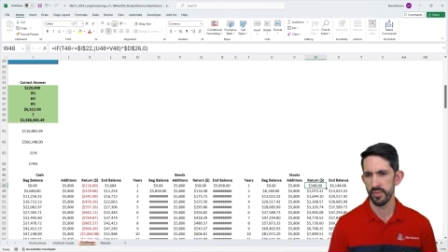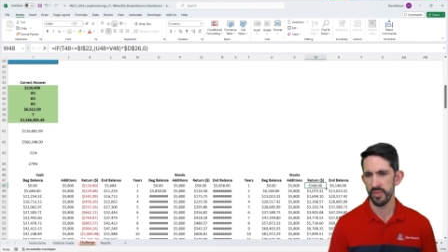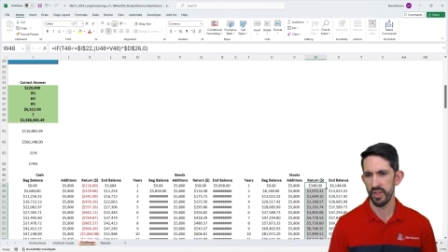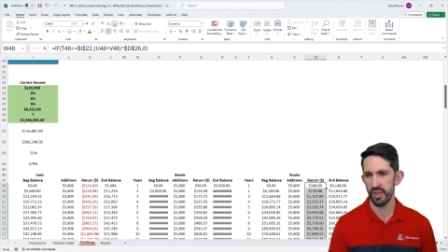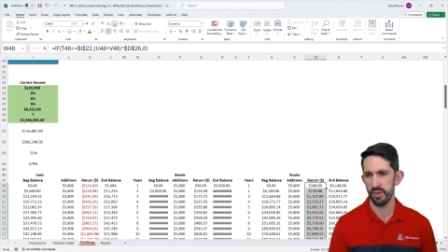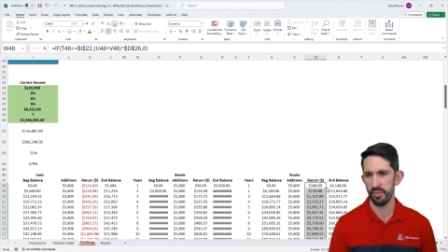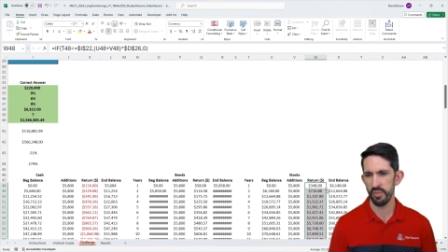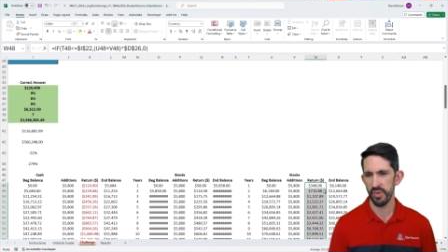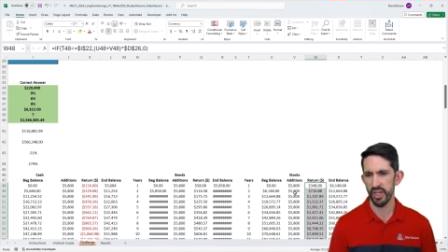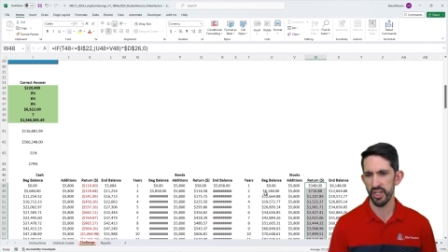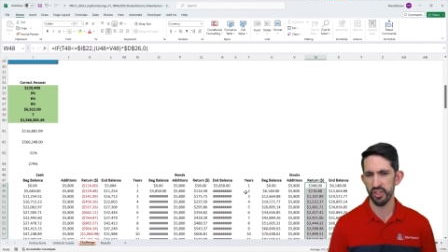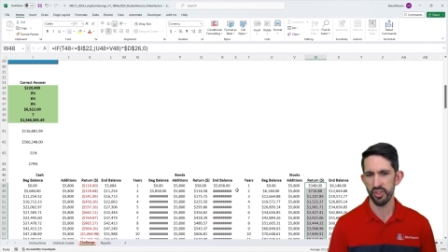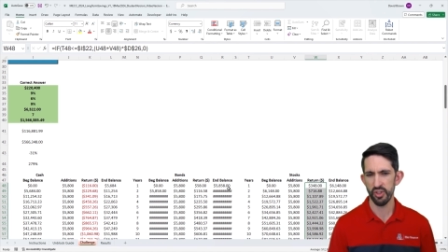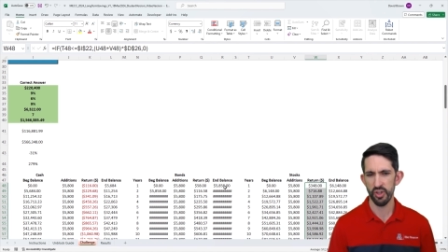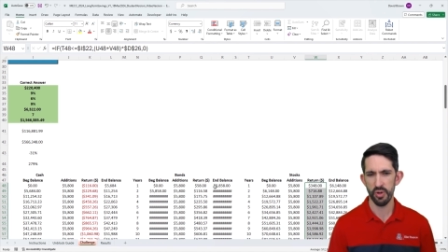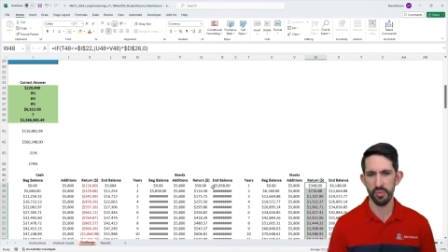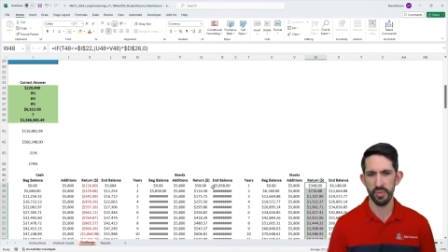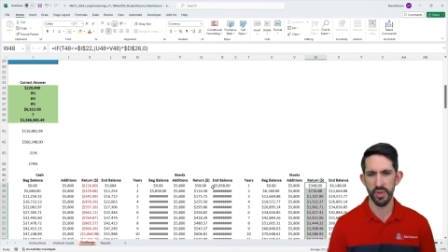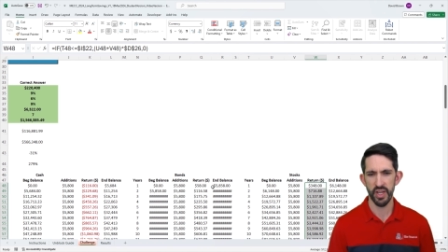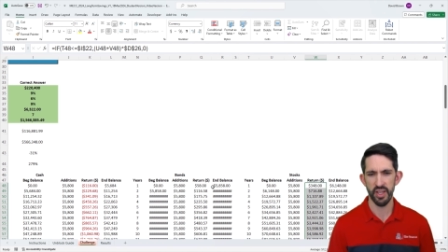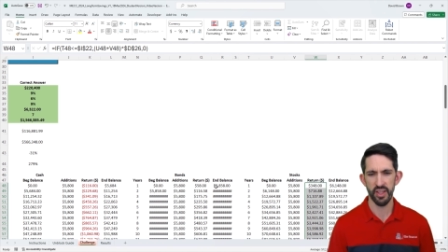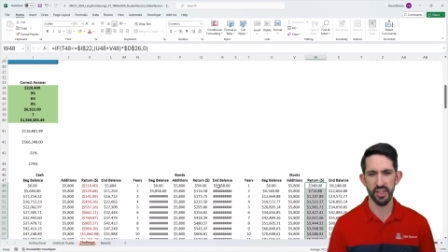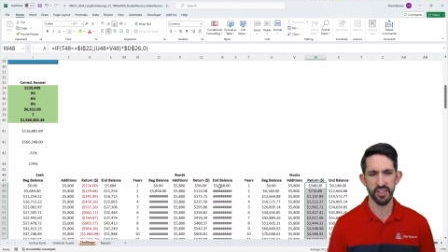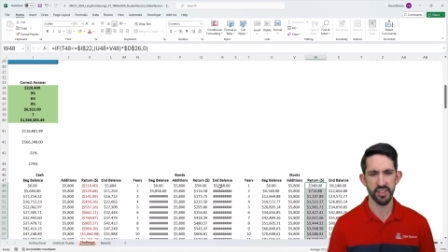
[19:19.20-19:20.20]
and make sure our
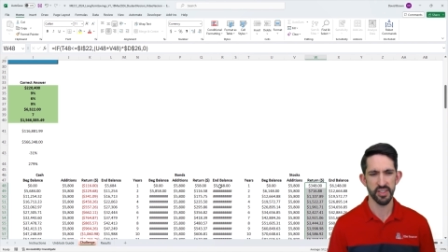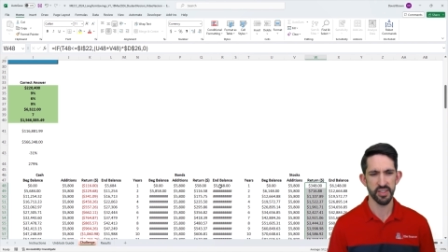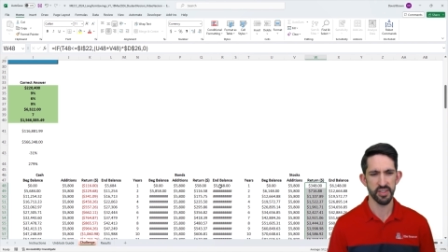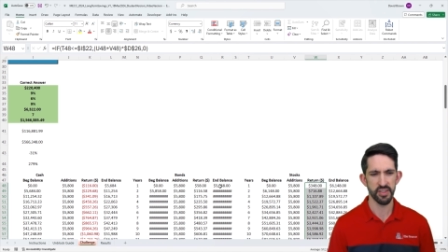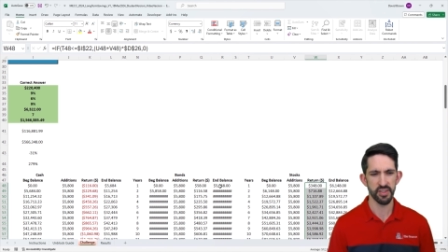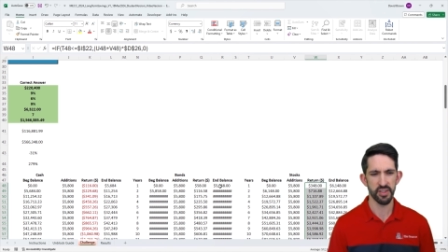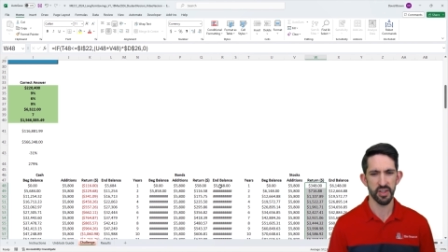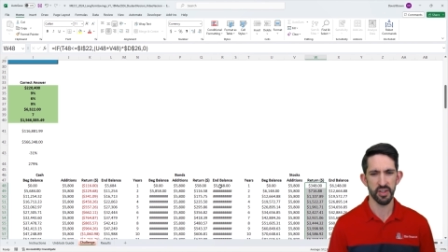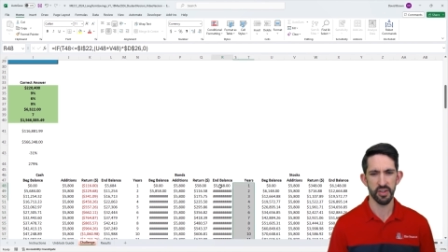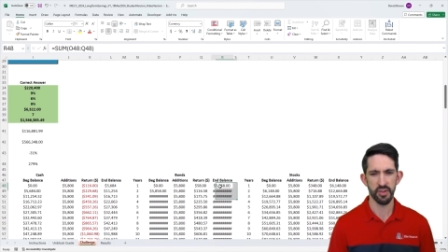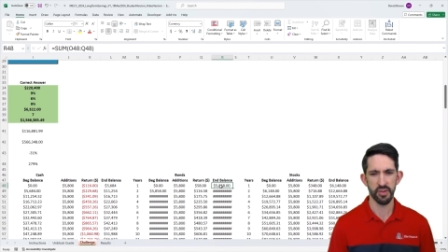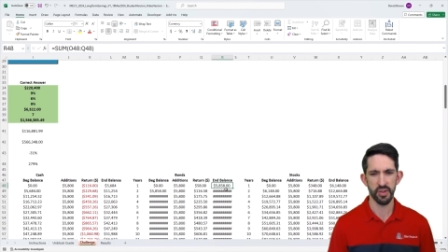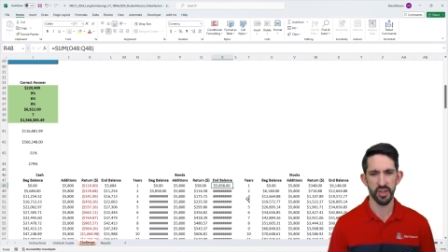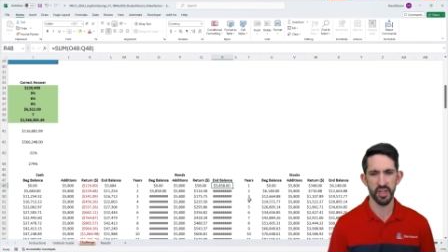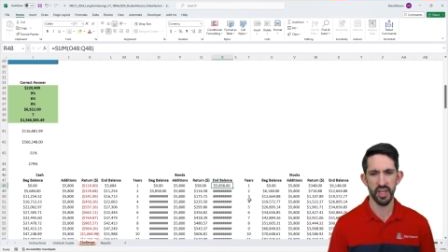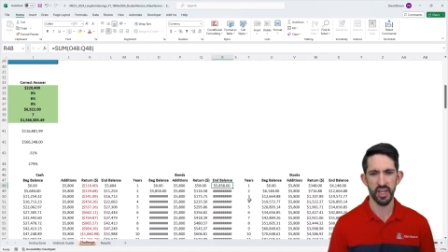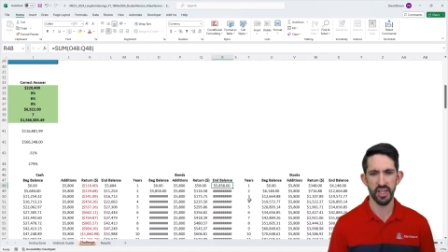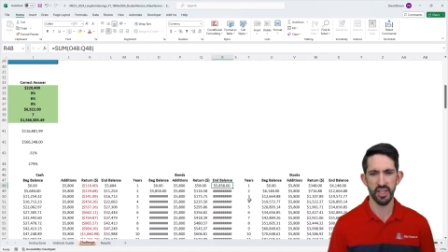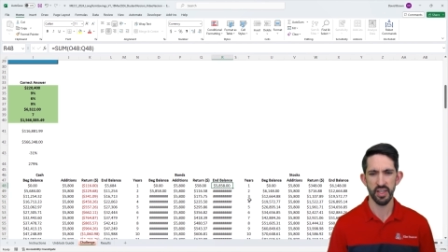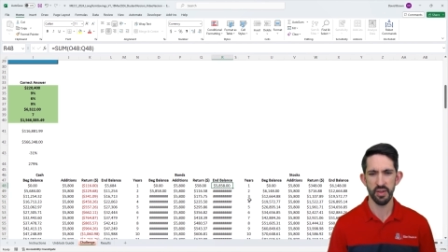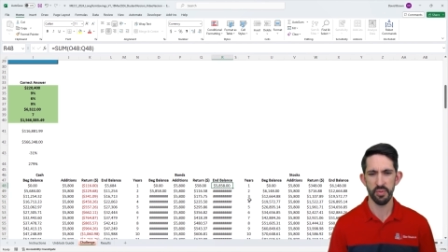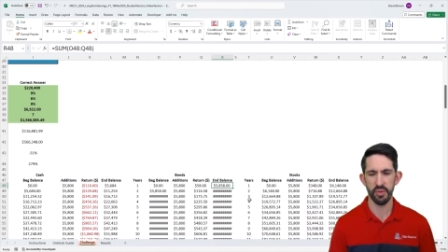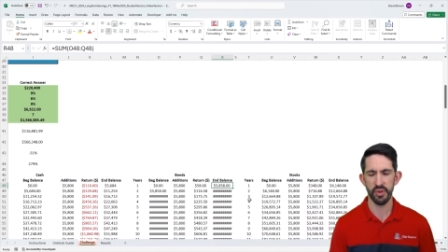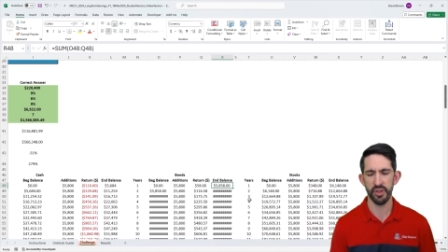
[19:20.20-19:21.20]
balance is looking okay.
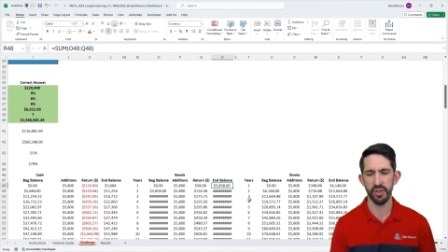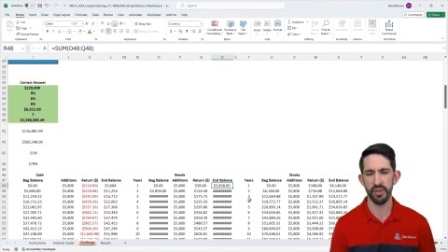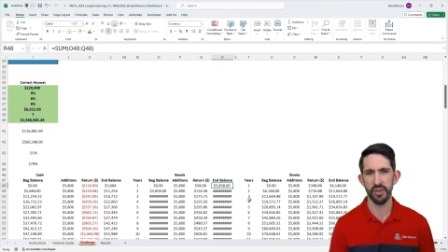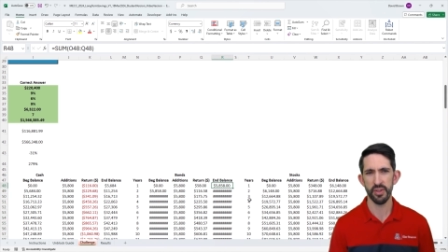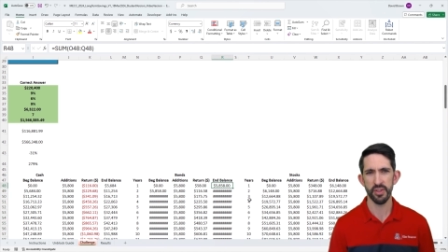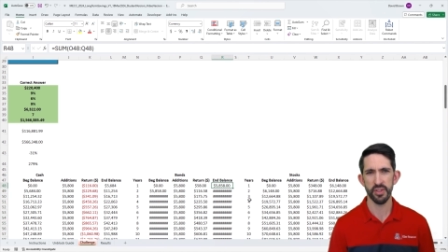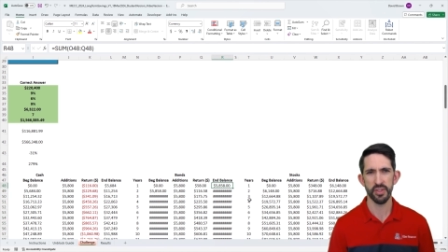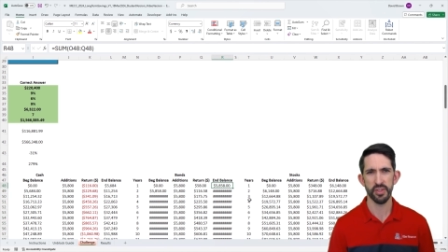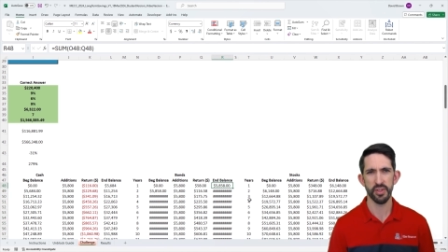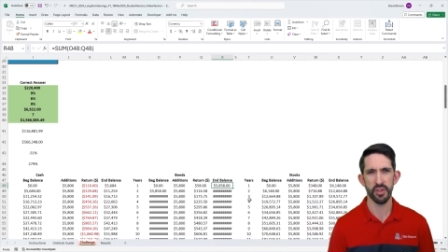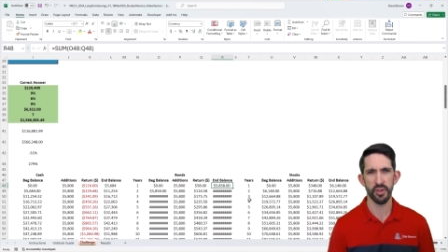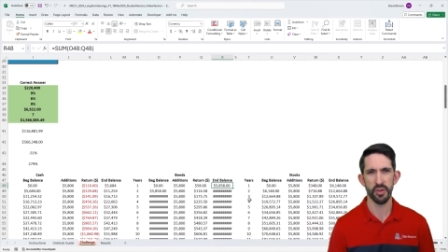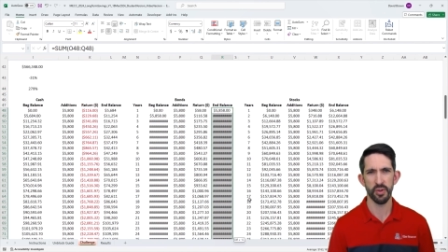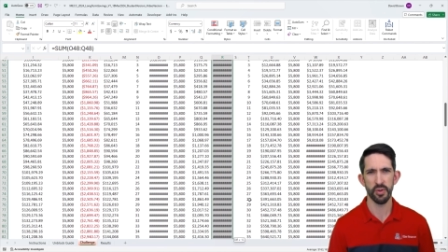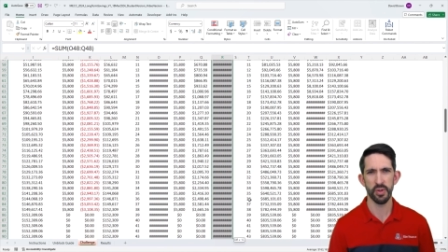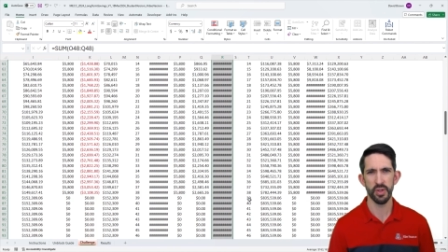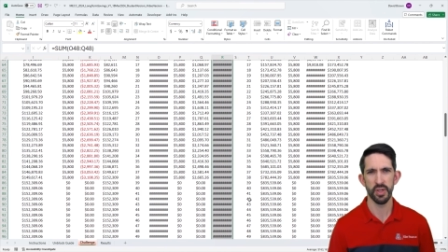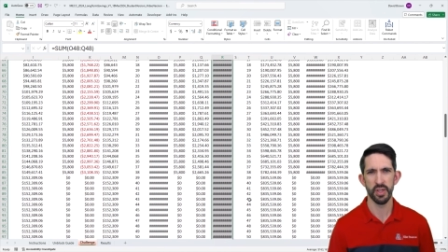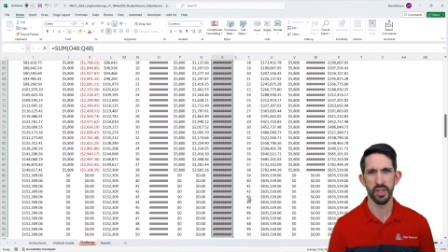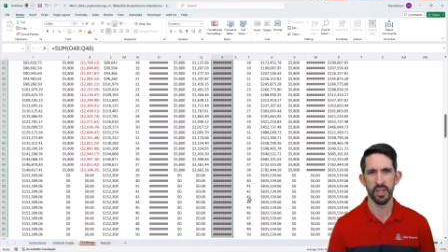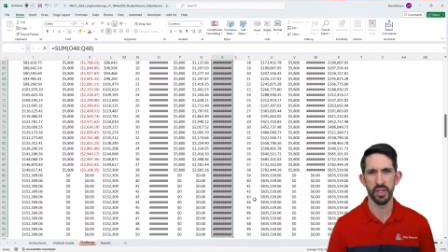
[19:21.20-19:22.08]
I'm going to also,